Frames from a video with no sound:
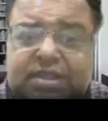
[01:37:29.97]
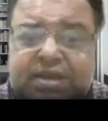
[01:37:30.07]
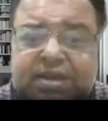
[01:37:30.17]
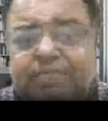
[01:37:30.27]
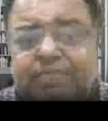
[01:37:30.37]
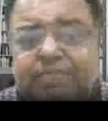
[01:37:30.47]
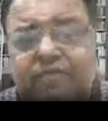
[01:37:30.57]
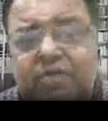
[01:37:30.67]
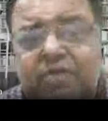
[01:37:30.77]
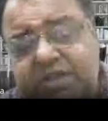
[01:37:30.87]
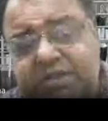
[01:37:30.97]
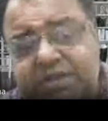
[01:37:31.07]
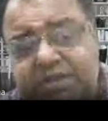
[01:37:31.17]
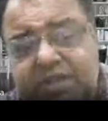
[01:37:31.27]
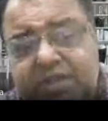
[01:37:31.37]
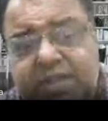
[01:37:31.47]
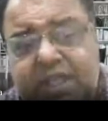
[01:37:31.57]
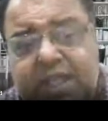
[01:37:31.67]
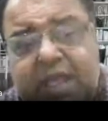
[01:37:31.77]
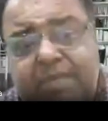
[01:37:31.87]
Catering websites to
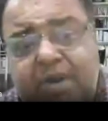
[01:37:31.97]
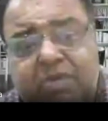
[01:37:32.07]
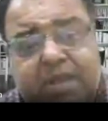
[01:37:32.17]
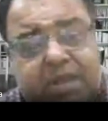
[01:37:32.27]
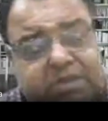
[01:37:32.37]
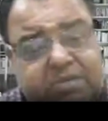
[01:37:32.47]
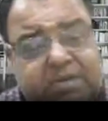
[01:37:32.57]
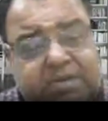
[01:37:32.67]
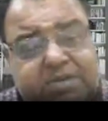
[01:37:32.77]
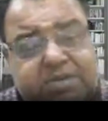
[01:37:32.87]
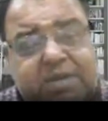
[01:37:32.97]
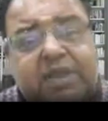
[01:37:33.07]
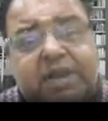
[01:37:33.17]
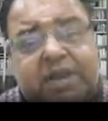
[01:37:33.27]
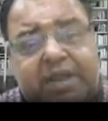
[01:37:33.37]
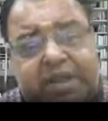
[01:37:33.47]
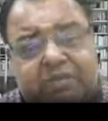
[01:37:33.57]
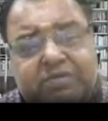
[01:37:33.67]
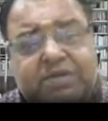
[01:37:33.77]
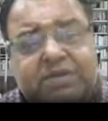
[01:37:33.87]
customers' presence increase the depth of knowledge
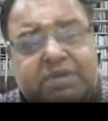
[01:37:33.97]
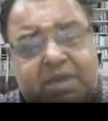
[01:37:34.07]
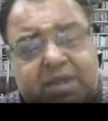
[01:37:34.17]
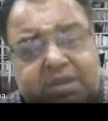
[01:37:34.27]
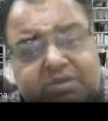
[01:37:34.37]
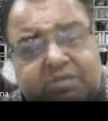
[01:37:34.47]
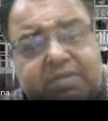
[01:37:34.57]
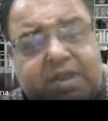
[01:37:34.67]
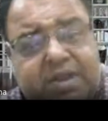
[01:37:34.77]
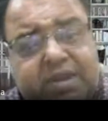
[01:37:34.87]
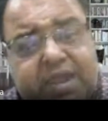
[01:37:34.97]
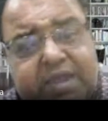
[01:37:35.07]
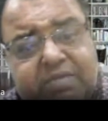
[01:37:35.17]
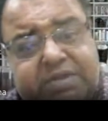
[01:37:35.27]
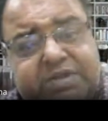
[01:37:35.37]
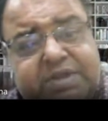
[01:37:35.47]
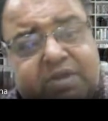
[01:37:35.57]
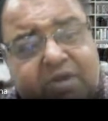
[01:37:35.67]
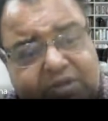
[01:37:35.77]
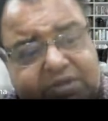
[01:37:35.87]
and builds brand
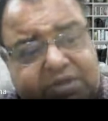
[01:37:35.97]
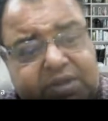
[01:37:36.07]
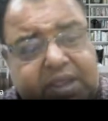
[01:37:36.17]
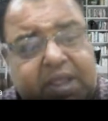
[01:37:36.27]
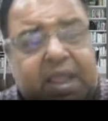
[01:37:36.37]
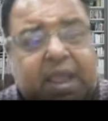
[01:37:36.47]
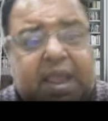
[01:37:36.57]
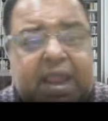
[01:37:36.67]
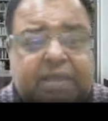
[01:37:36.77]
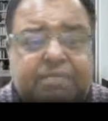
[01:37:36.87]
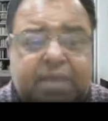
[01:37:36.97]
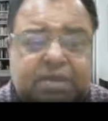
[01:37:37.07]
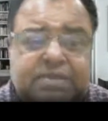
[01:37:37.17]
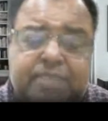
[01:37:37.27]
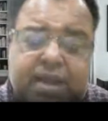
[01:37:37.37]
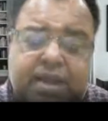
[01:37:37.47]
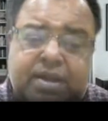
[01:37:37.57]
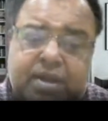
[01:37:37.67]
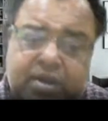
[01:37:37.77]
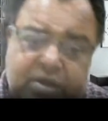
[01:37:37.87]
loyalty. This is known as
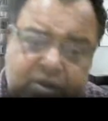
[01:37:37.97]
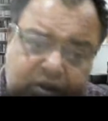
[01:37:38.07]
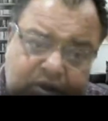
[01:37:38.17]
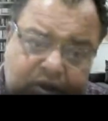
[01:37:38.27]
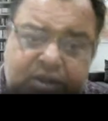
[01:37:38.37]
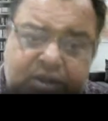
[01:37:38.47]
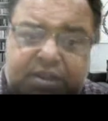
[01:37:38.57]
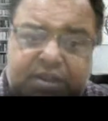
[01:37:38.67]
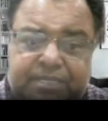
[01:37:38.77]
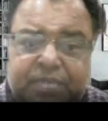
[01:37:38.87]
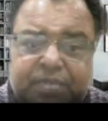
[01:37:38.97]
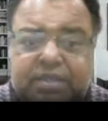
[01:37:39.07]
site presentation.